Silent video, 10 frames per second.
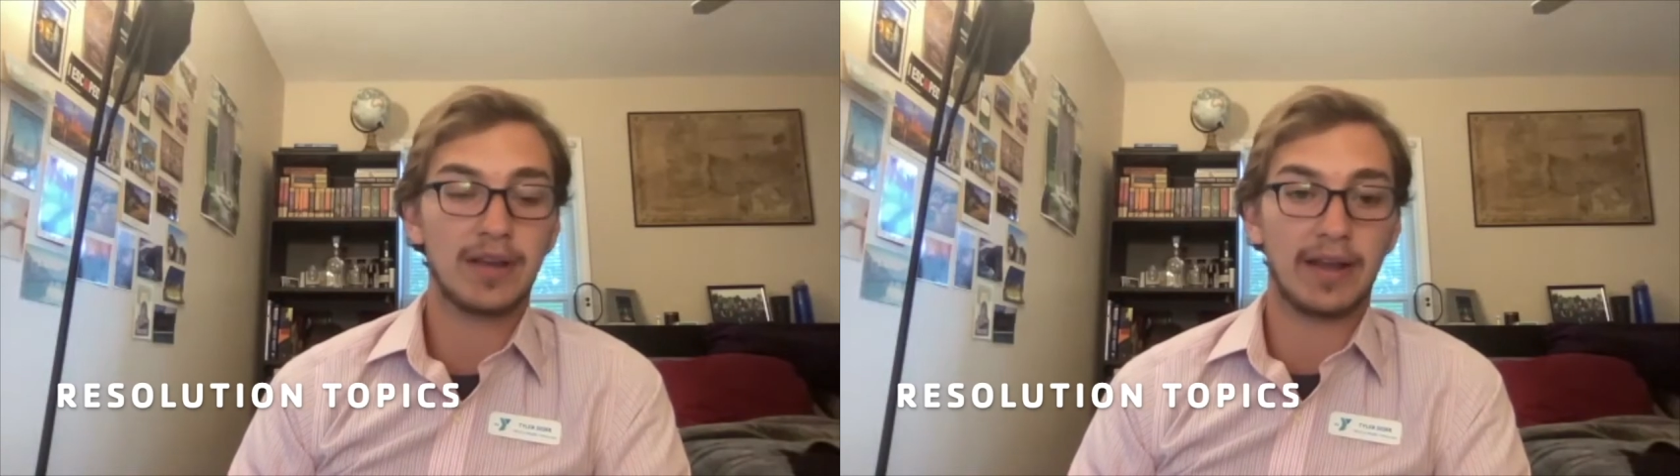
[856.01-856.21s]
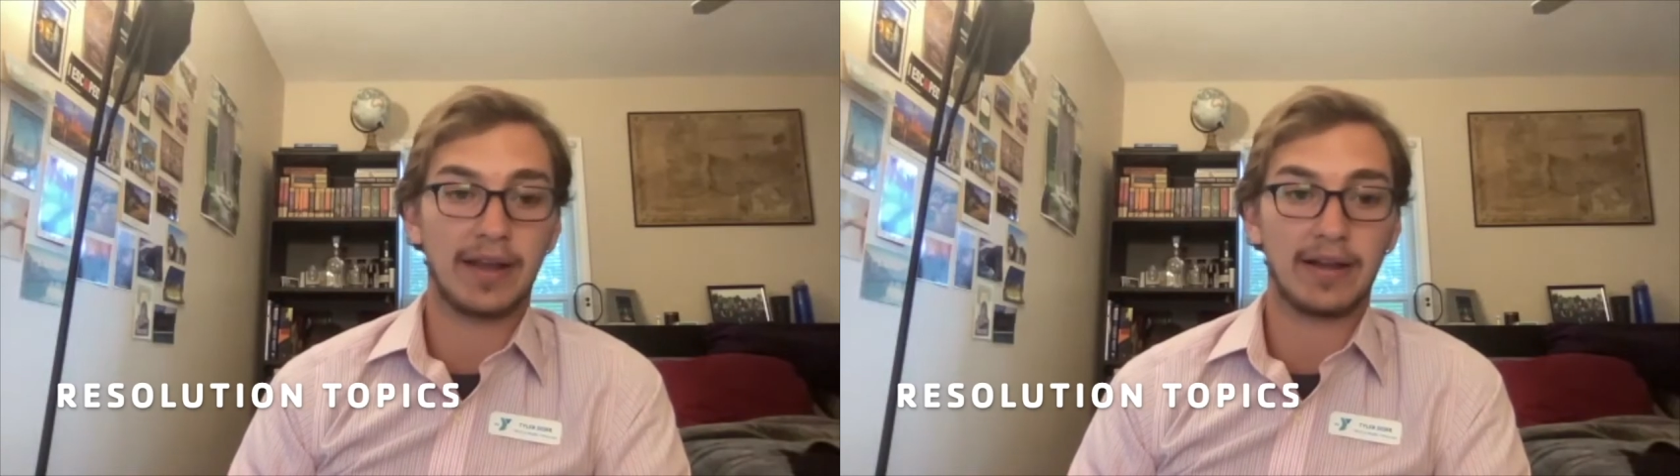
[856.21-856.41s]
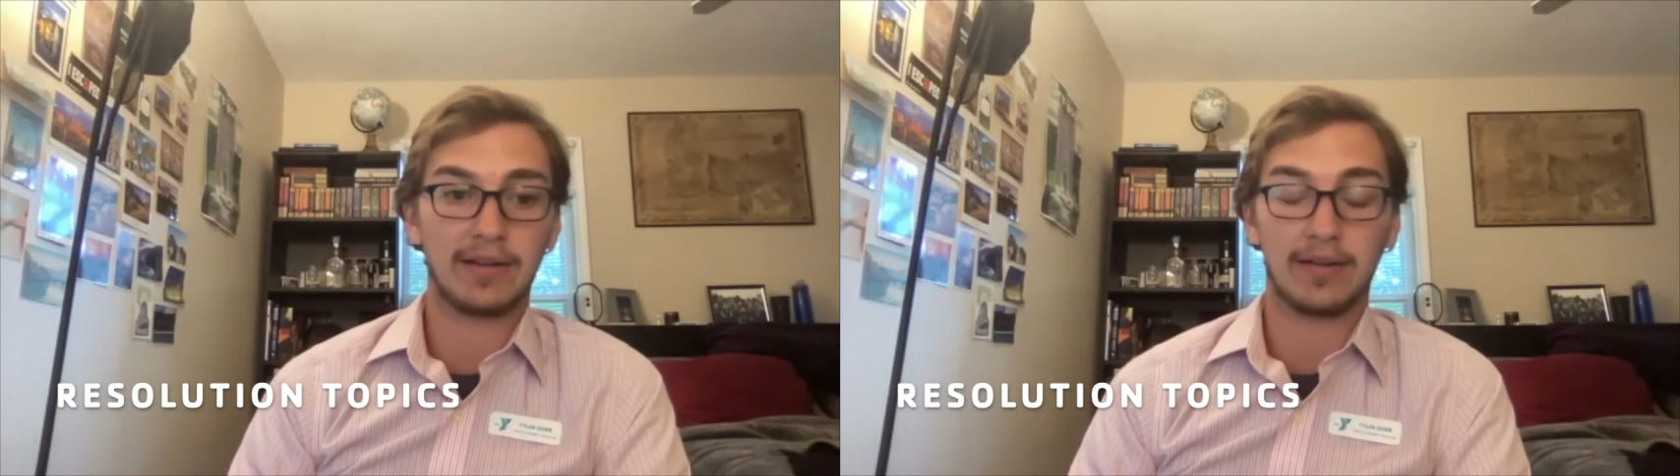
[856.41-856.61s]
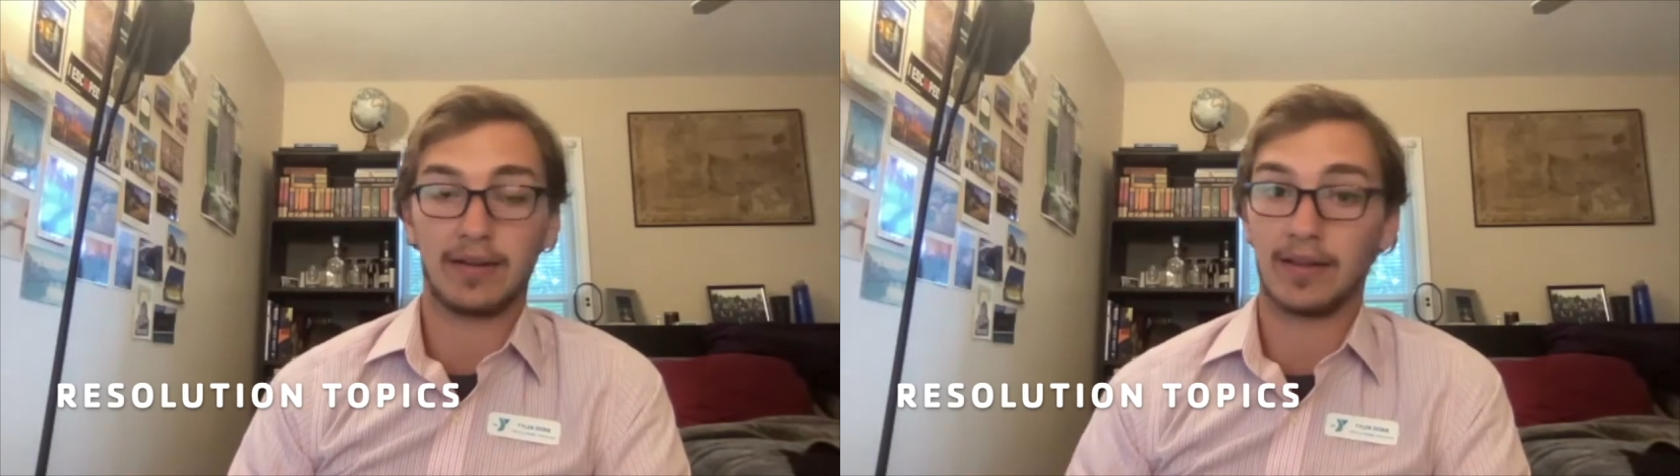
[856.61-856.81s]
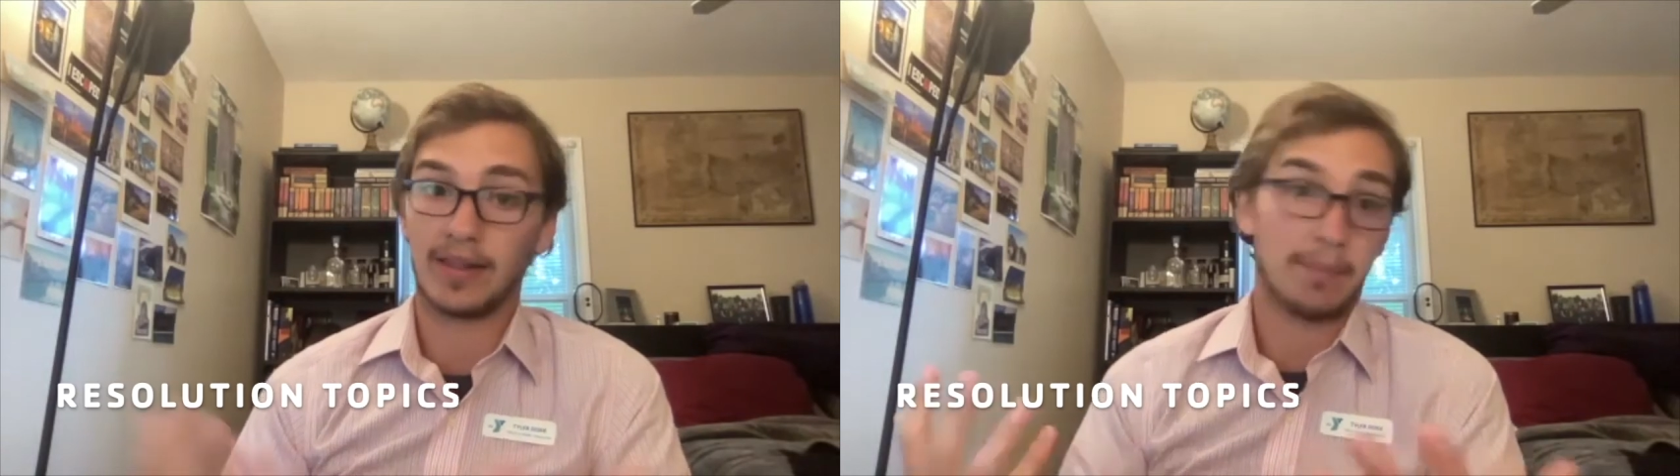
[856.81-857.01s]
And
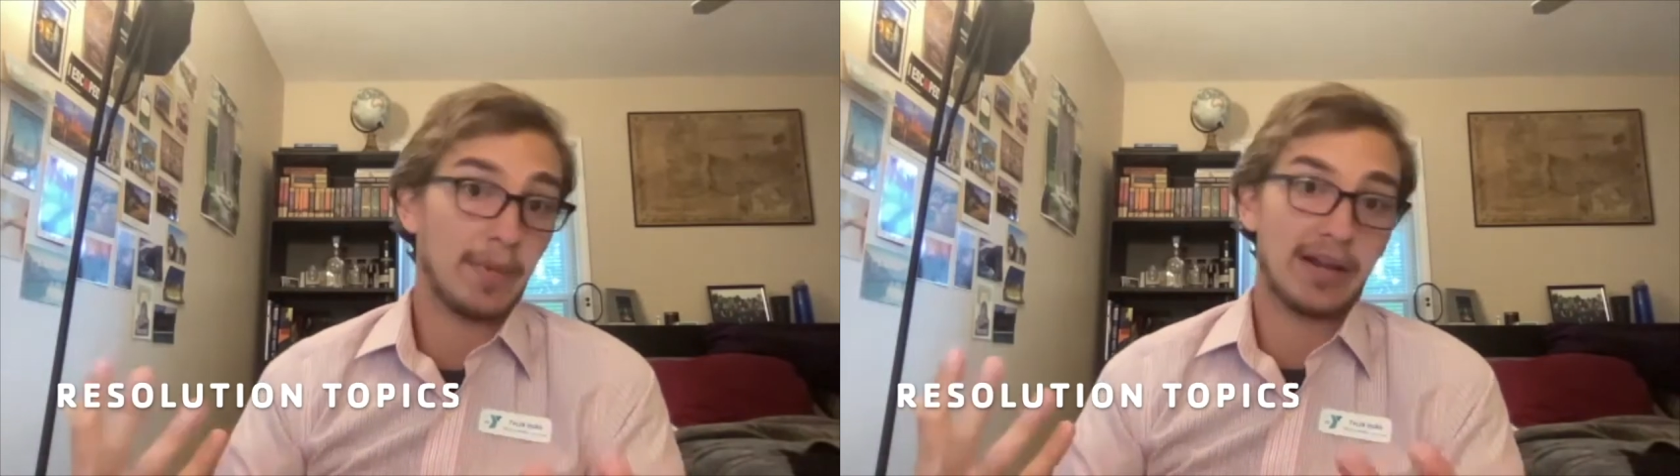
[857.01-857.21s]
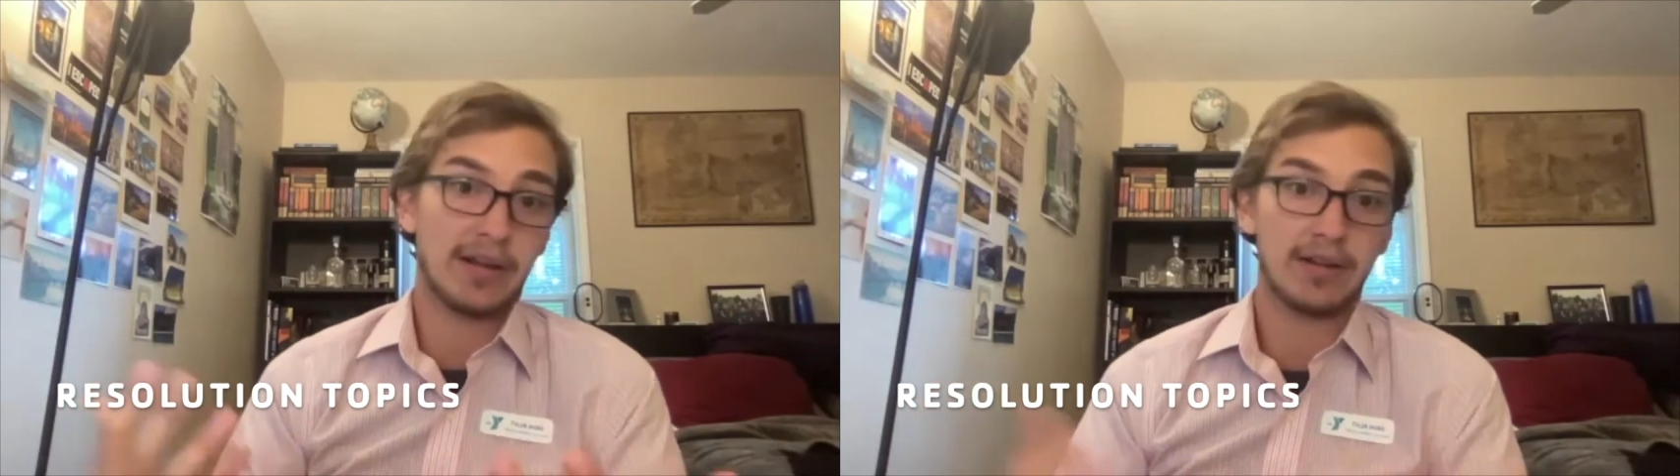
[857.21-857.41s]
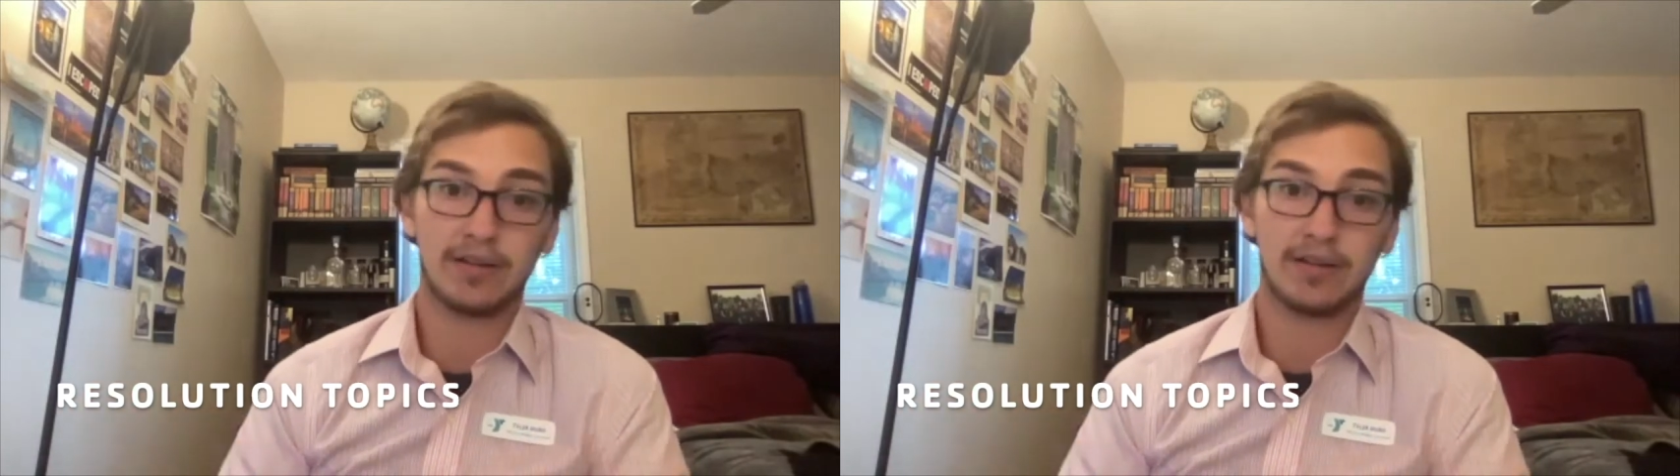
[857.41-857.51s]
that may not